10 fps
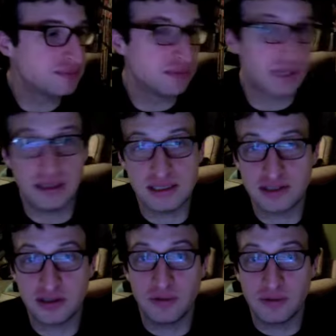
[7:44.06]
At least
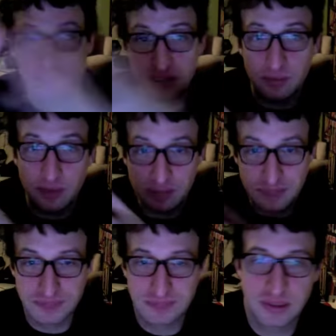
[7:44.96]
it's going somewhere.
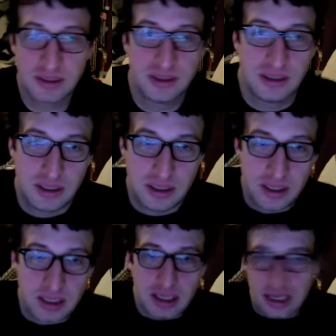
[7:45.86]

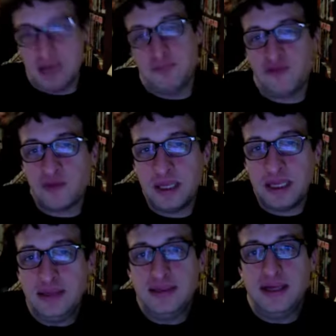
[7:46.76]
That it for
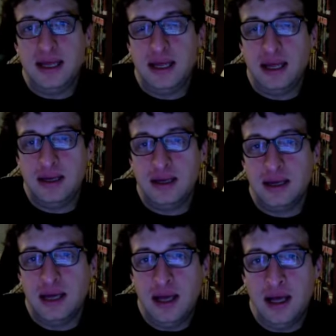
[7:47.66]
me, and
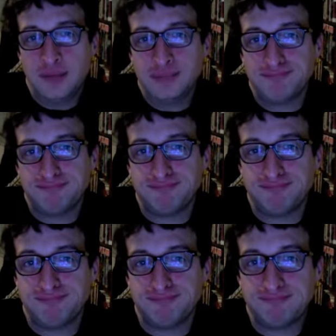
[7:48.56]
I'm
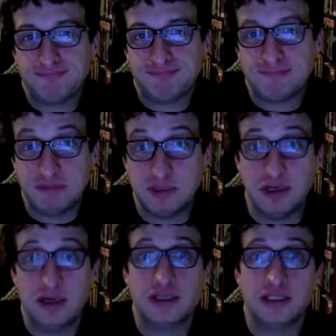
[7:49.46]

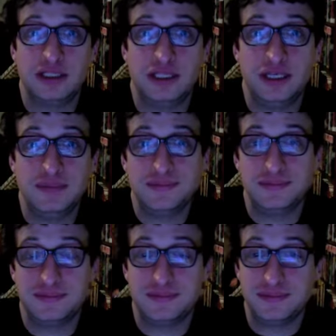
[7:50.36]
drunk as shit.
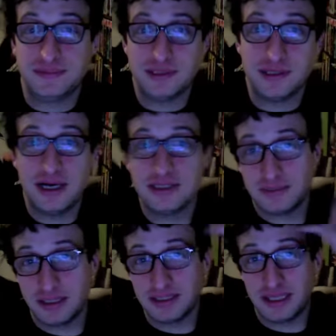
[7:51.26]
It was
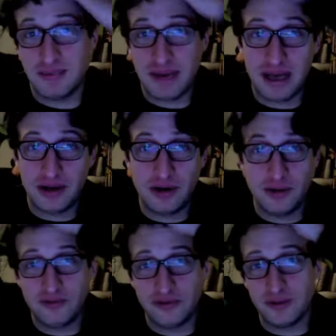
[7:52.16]
awesome. I just came back
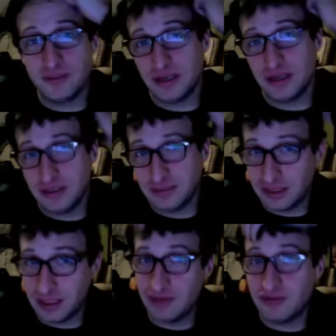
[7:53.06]
home from a
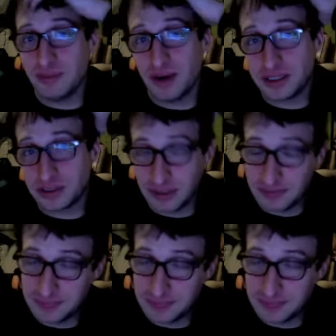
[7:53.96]
night of debauchery.